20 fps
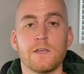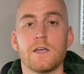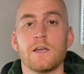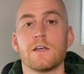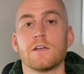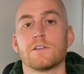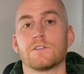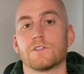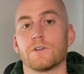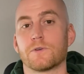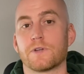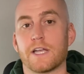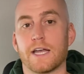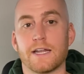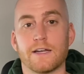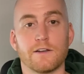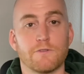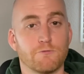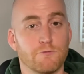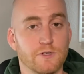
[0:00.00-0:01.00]
So
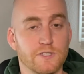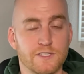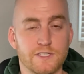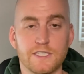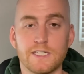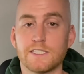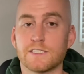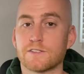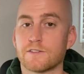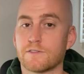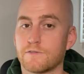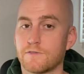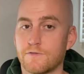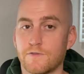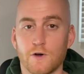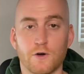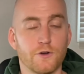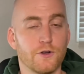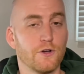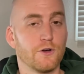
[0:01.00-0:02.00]
get receipts,
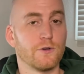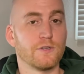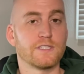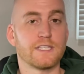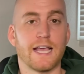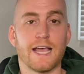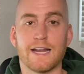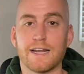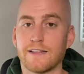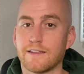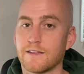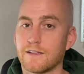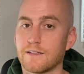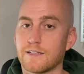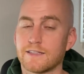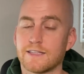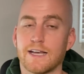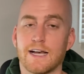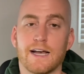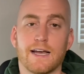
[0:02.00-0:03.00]
photos, anything like
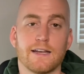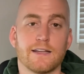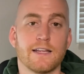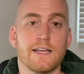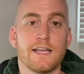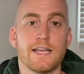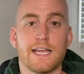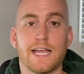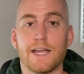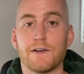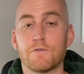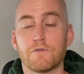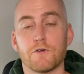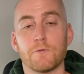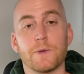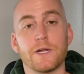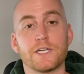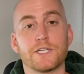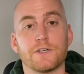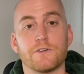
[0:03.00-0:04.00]
that,
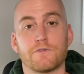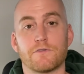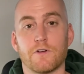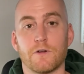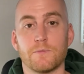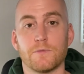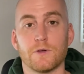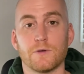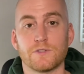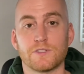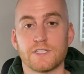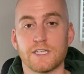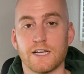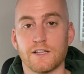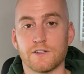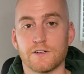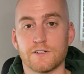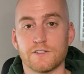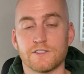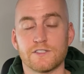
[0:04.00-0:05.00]
information from those
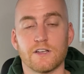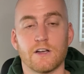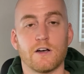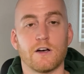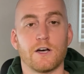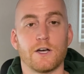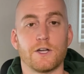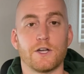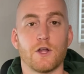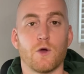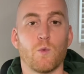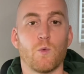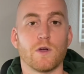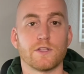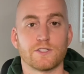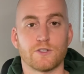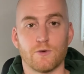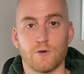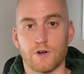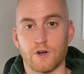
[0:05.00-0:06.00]
sellers on what's
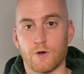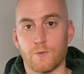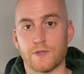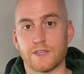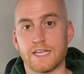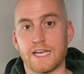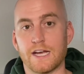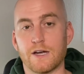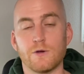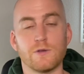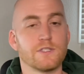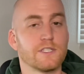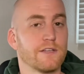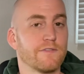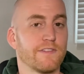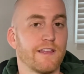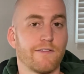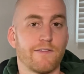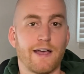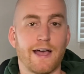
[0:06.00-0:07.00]
going on with the house, if
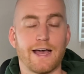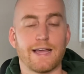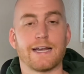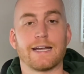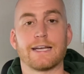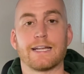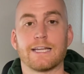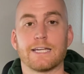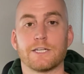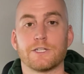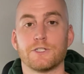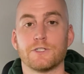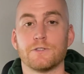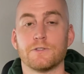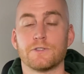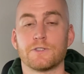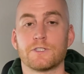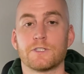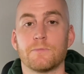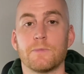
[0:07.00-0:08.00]
they've had any
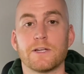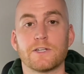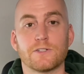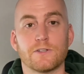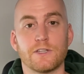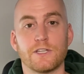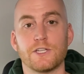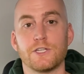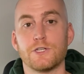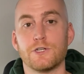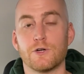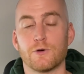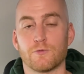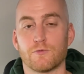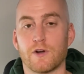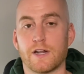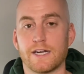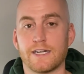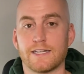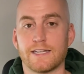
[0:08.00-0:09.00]
issues, to make sure that you don't
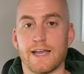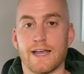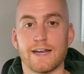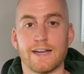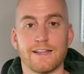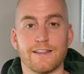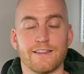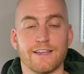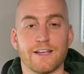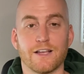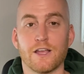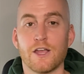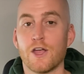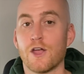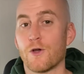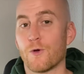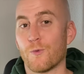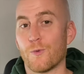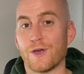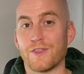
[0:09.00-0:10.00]
run into anything
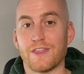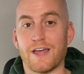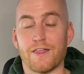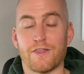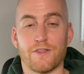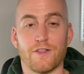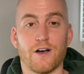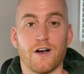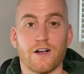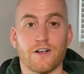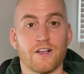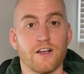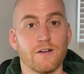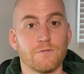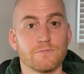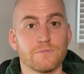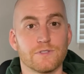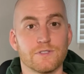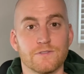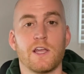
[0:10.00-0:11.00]
when that thaw
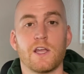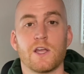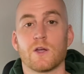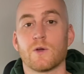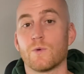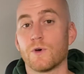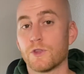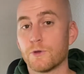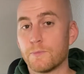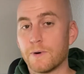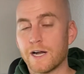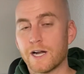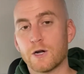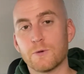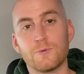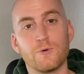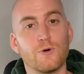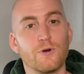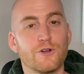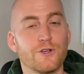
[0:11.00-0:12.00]
comes. Well, the buyer
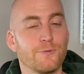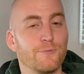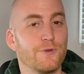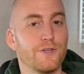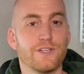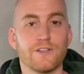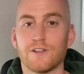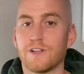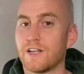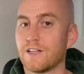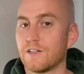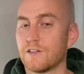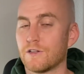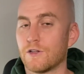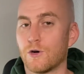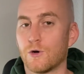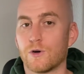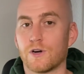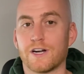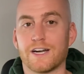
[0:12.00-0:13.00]
pool can be a lot
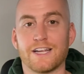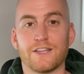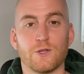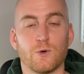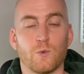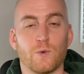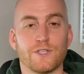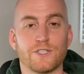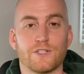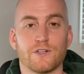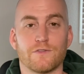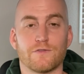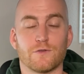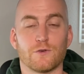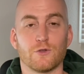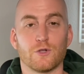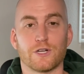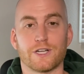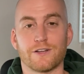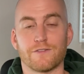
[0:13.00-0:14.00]
lower in the winter for
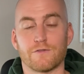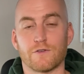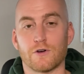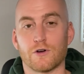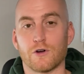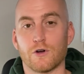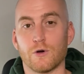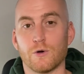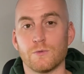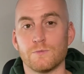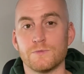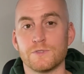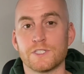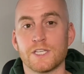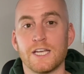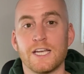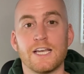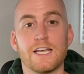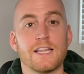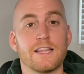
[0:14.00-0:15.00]
looking for homes.
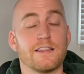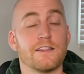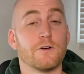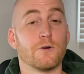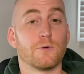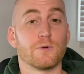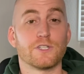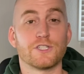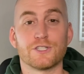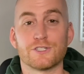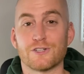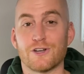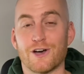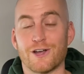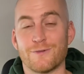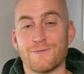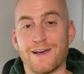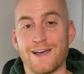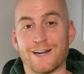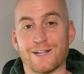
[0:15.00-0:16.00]
Don't just
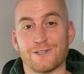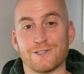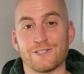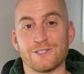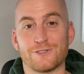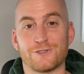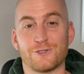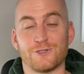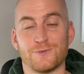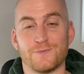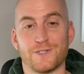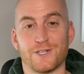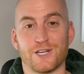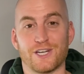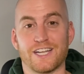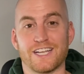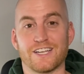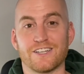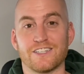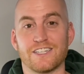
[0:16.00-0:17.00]
automatically assume you're going
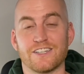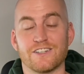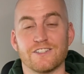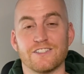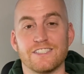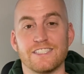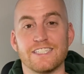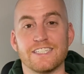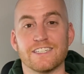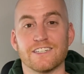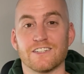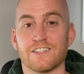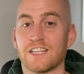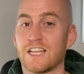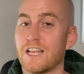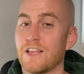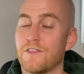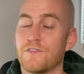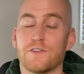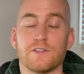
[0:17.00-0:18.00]
to get a good deal.
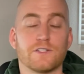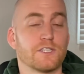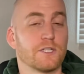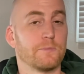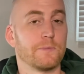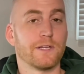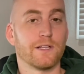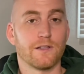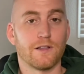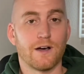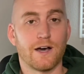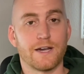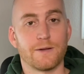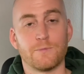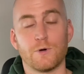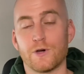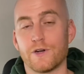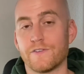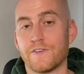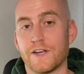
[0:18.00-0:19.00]
There's going to be a lot of
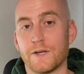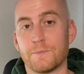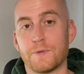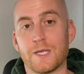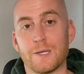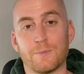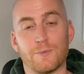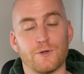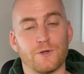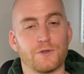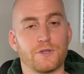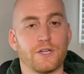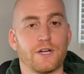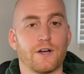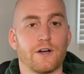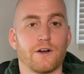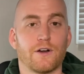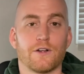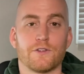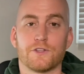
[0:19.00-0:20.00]
motivated people out
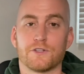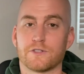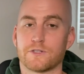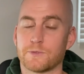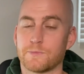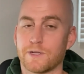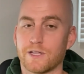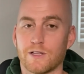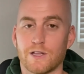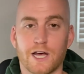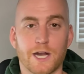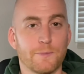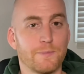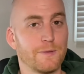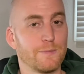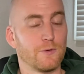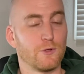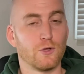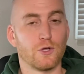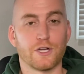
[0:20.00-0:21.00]
there. There's going to be a lot of
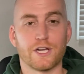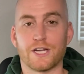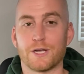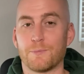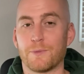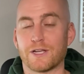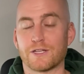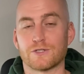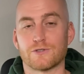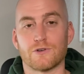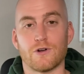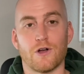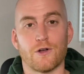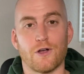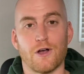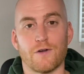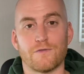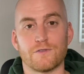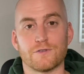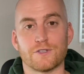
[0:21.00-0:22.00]
people looking to make strong
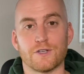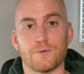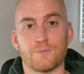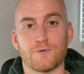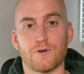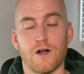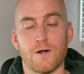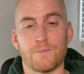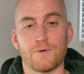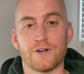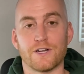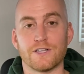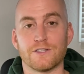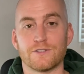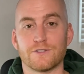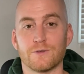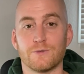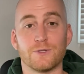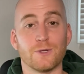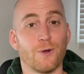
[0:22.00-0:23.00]
offers on properties.
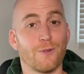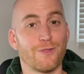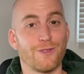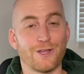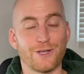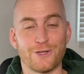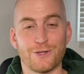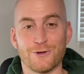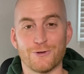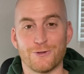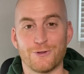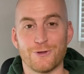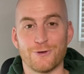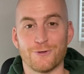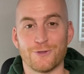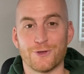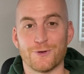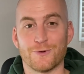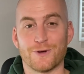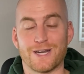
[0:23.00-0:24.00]
So don't think you're the
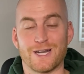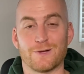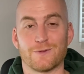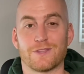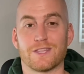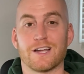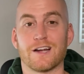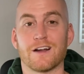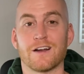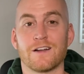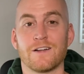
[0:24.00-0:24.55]
only one out there.